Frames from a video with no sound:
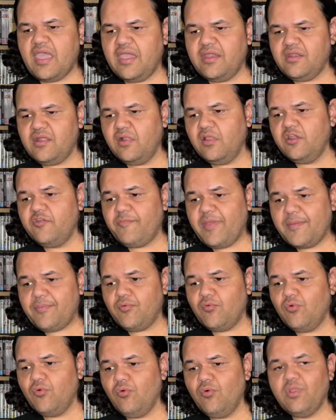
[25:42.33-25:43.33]
And a lot of
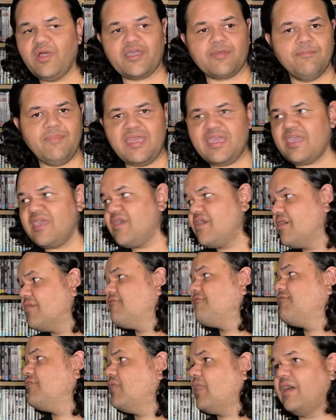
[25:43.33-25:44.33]
people like me
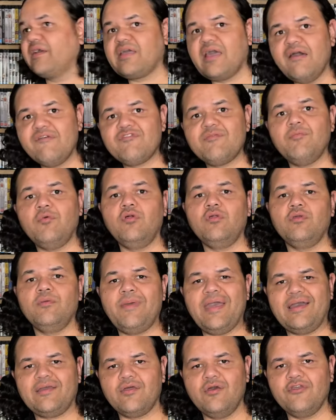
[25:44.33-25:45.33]
feel uncomfortable
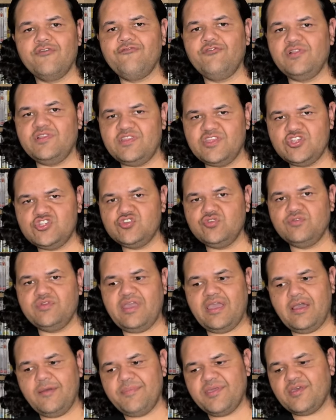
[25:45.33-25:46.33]
about going fully digital
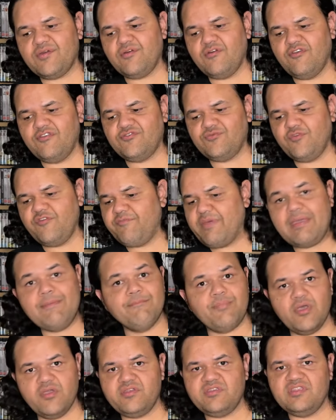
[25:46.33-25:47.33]
now because we've
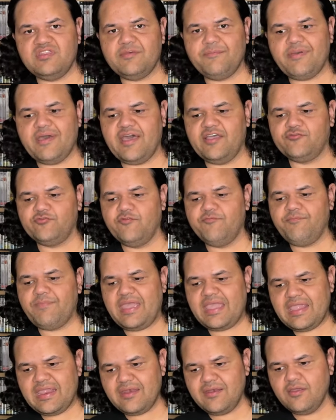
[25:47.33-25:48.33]
been burnt in the past. We've
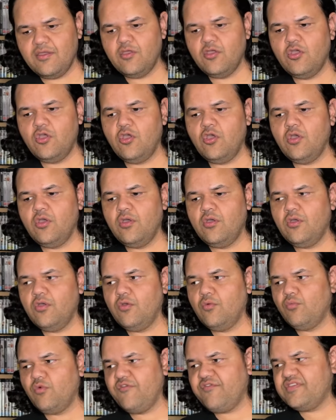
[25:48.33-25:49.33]
been,
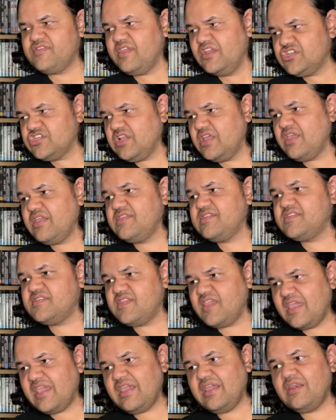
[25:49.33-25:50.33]
we've essentially
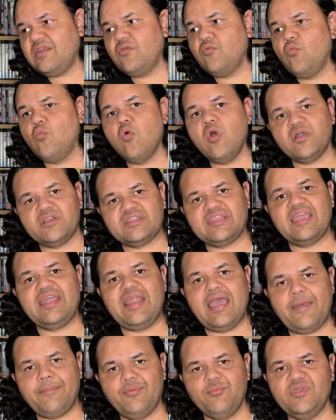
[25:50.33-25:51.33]
seen what
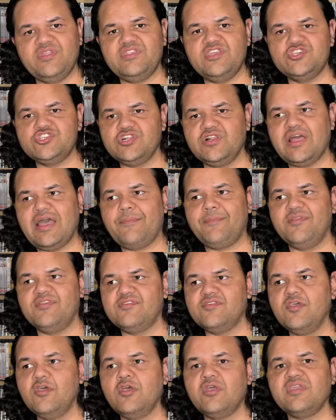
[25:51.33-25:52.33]
can happen when digital
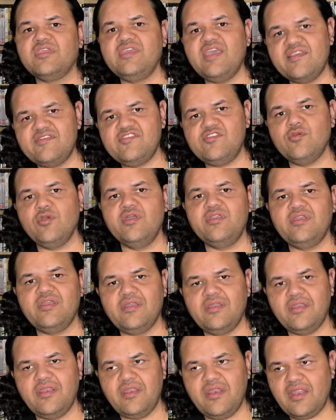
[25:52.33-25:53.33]
happens. Yes, you
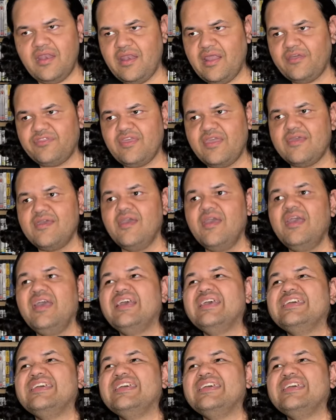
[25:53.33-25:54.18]
own nothing.